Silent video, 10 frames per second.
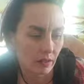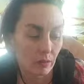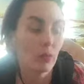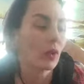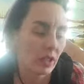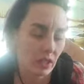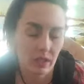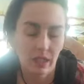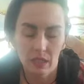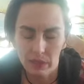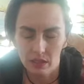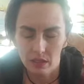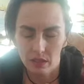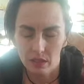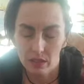I'm working on getting my
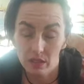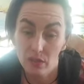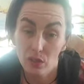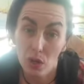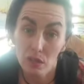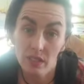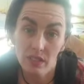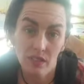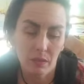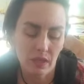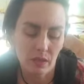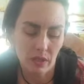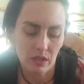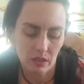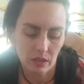son assessed for autism, and I
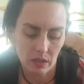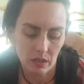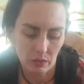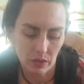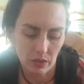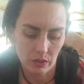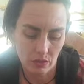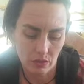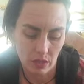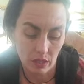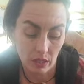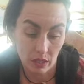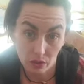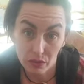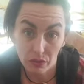mentioned to him too that I
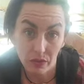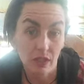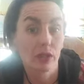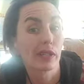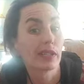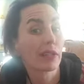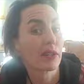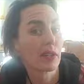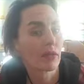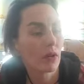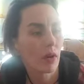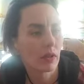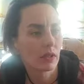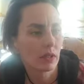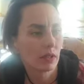also fit the criteria for
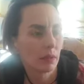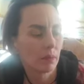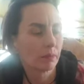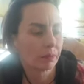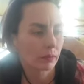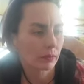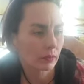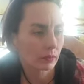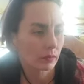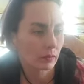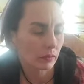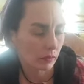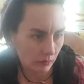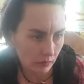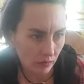autism.
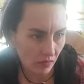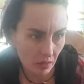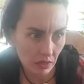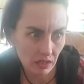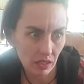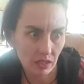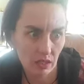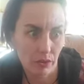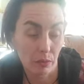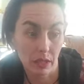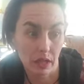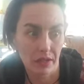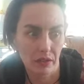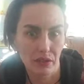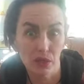I tested incredibly
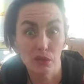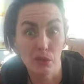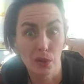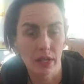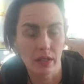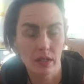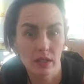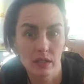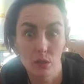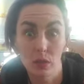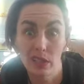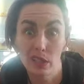high out of 240. I think I tested with